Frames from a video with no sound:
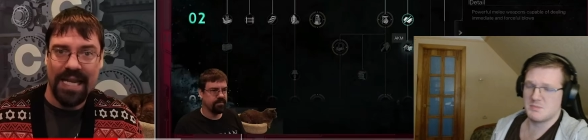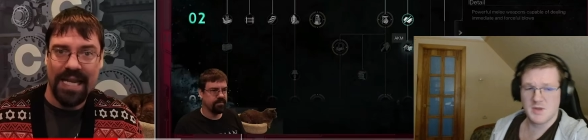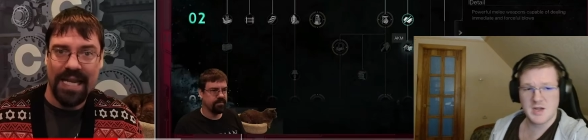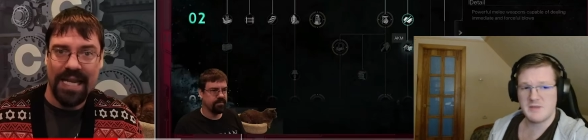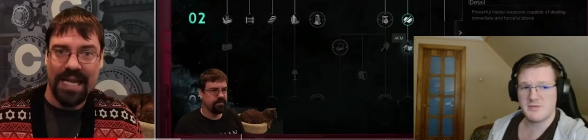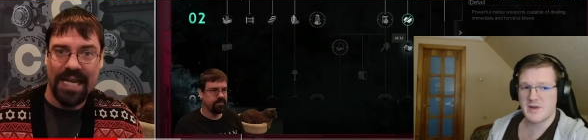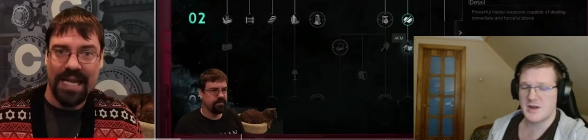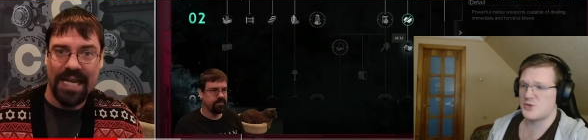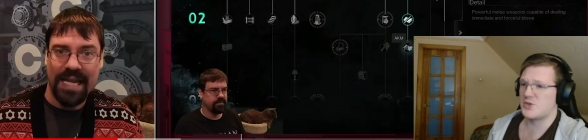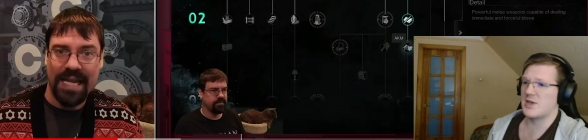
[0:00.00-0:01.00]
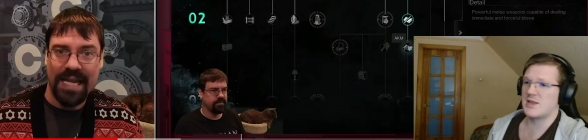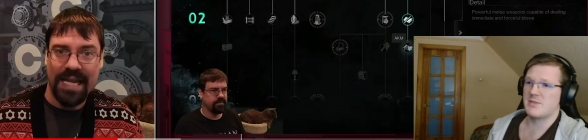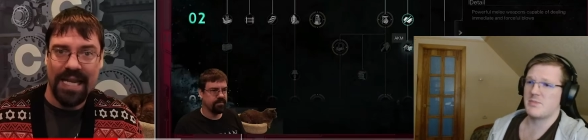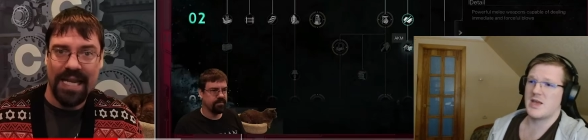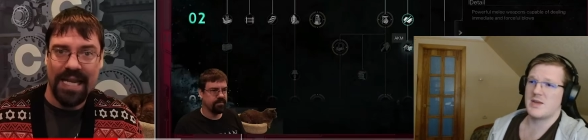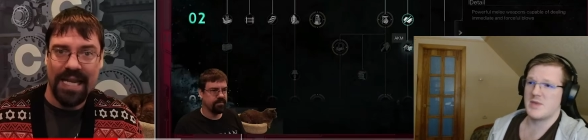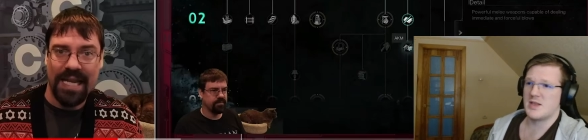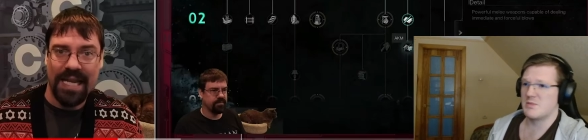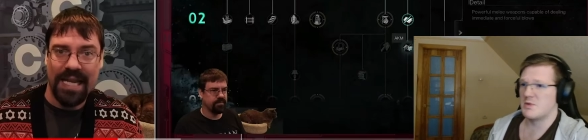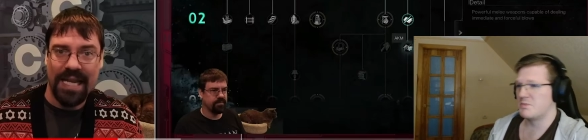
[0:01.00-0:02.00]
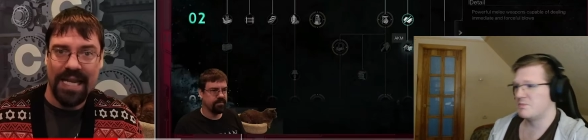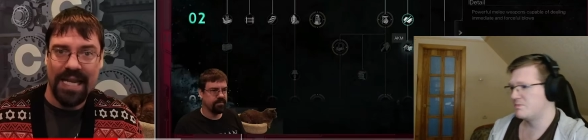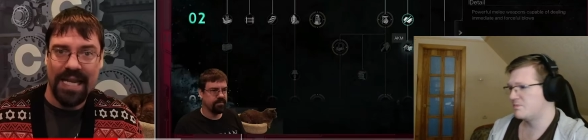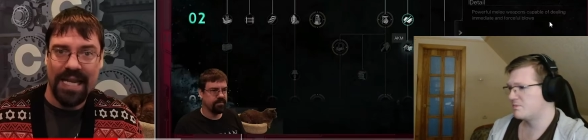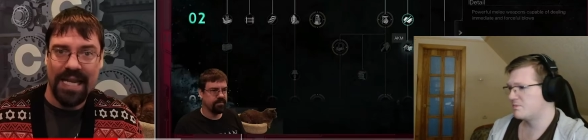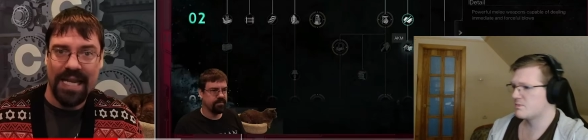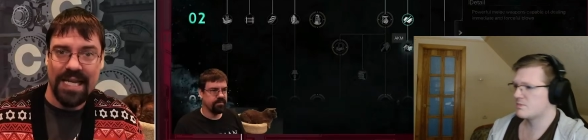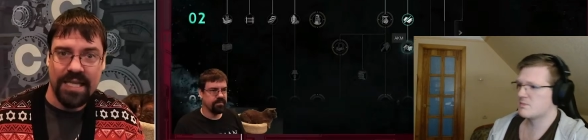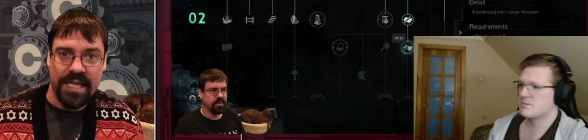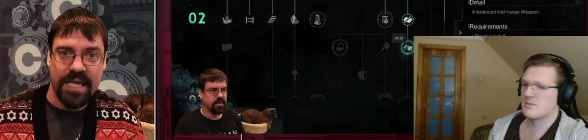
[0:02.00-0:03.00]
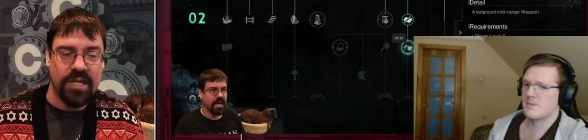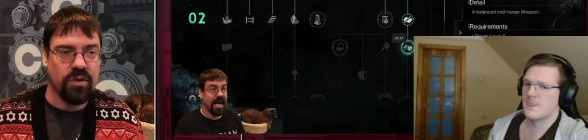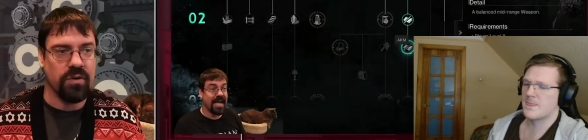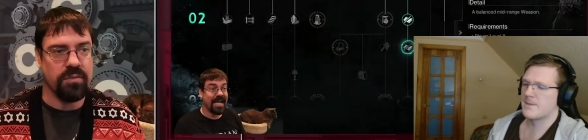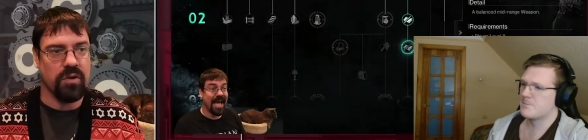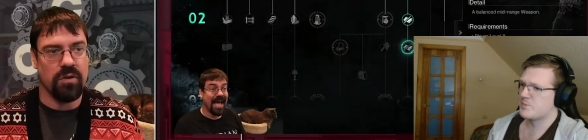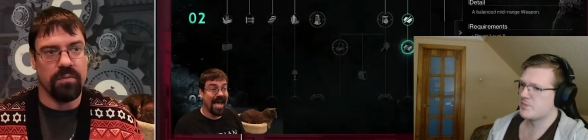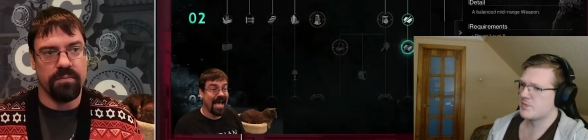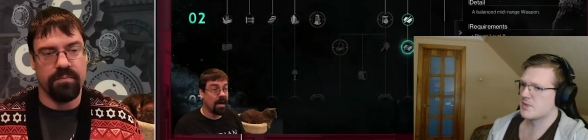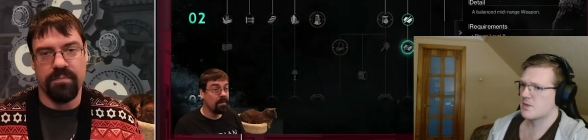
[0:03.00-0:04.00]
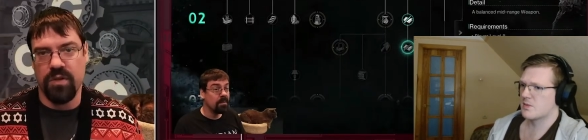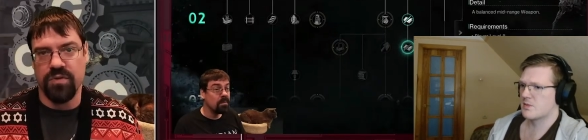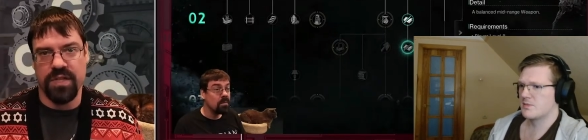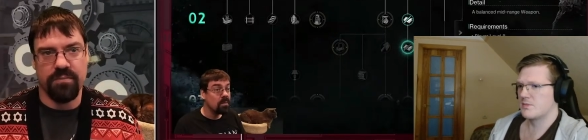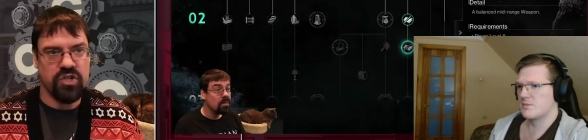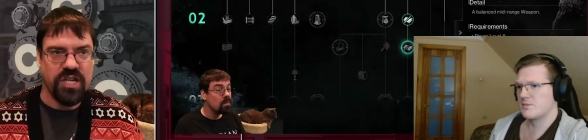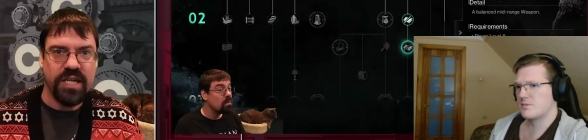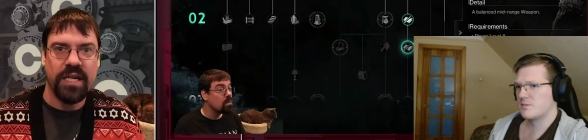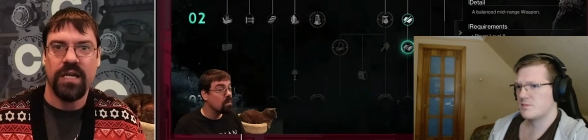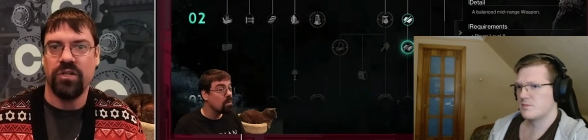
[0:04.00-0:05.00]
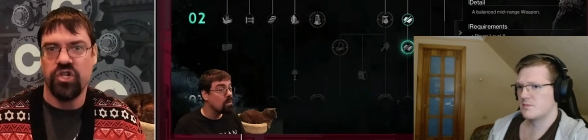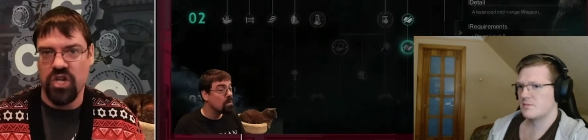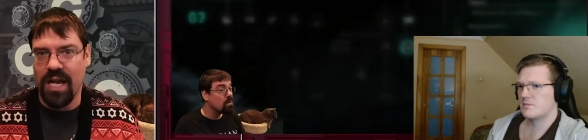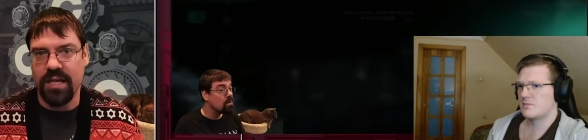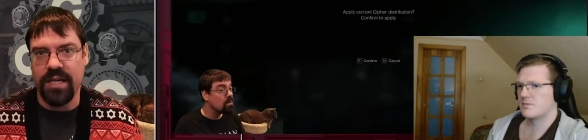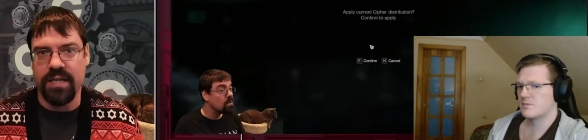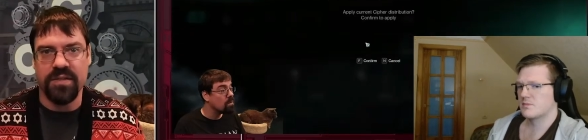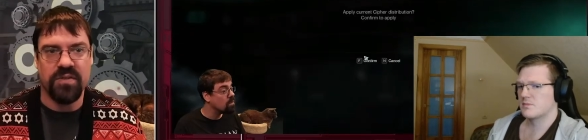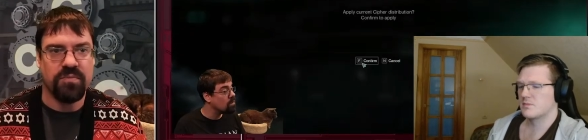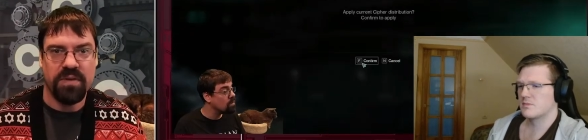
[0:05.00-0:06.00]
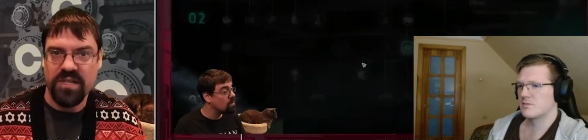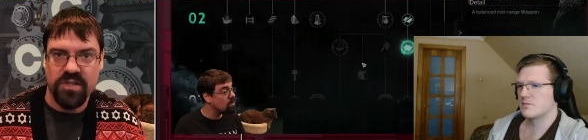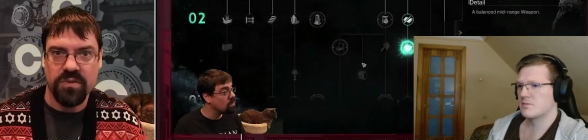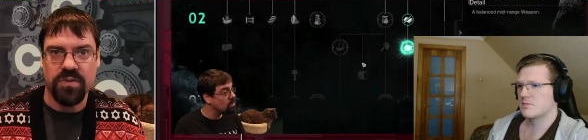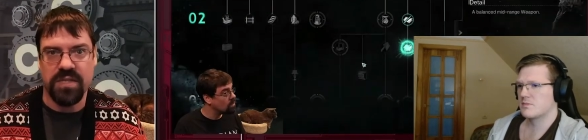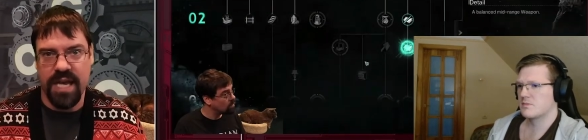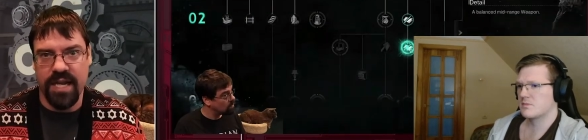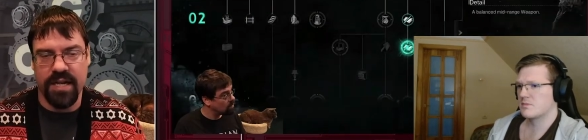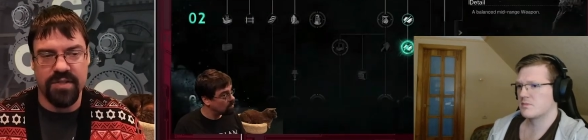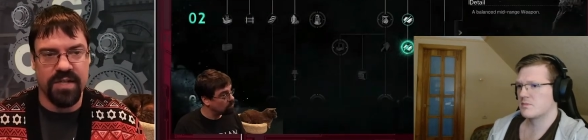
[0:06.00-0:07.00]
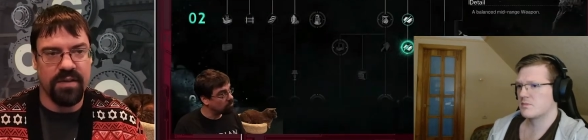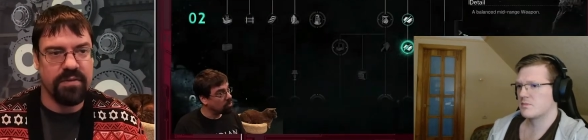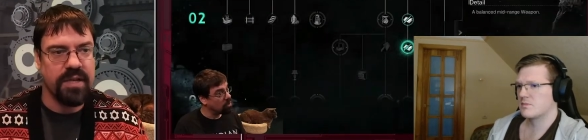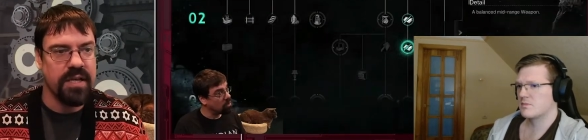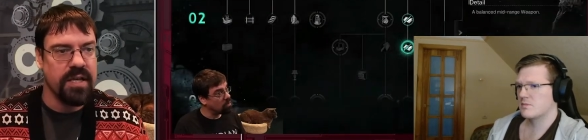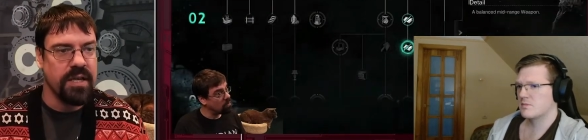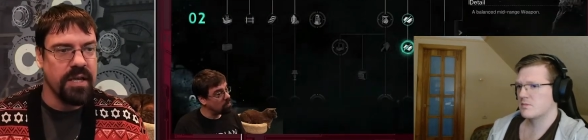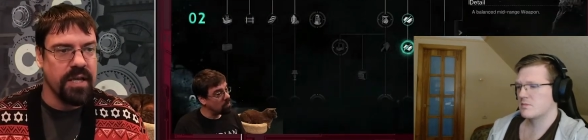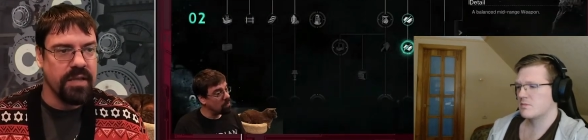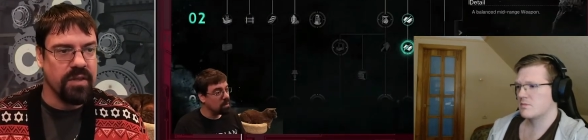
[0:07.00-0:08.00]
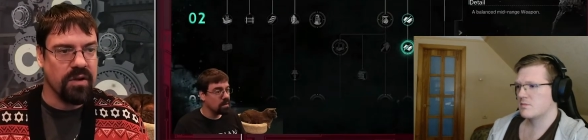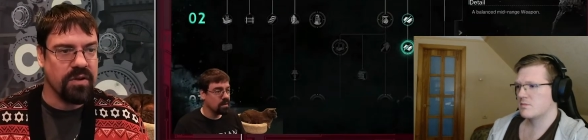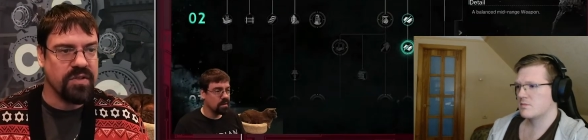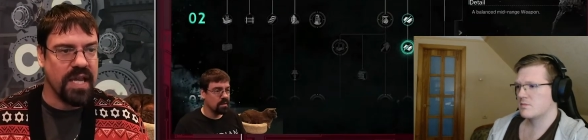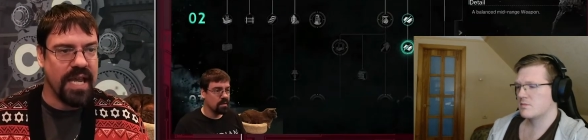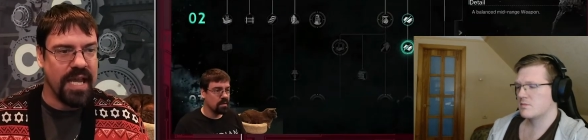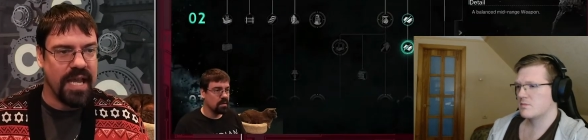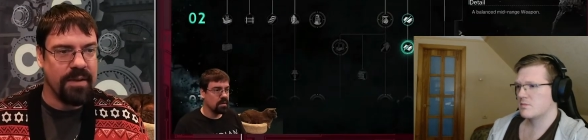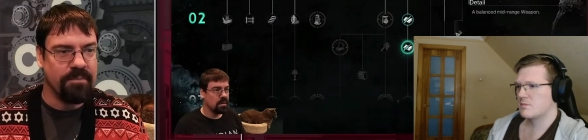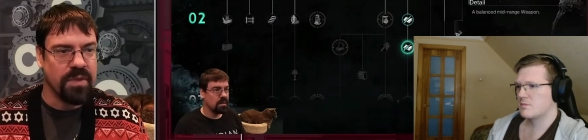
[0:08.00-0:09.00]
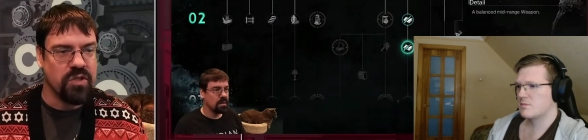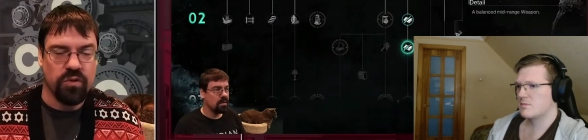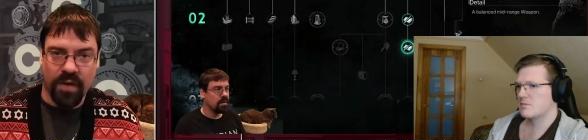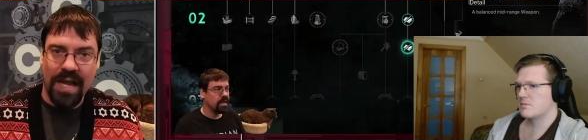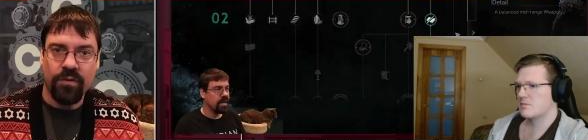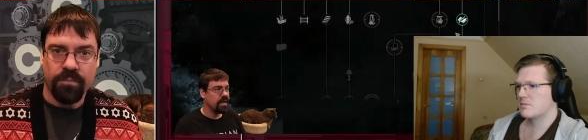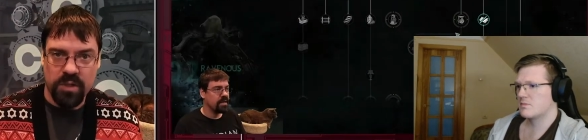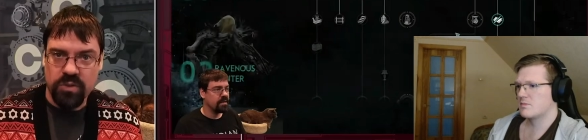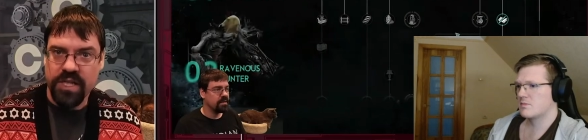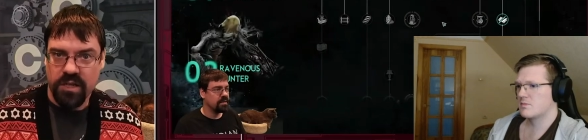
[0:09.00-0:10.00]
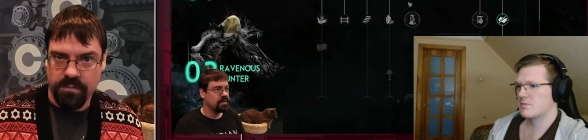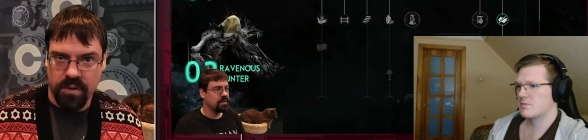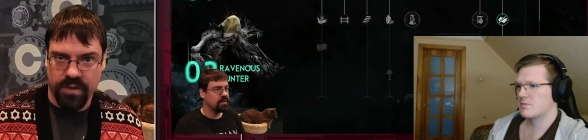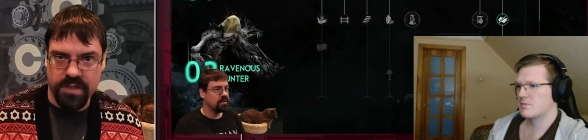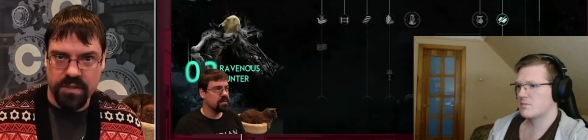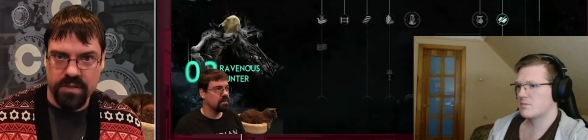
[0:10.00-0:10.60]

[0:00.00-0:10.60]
Speaker 1: refreshing at the bare minimum. Melee, you're, you're using machine
Speaker 2: guns, shotguns, pistols, that kind of stuff. There is a survival building component,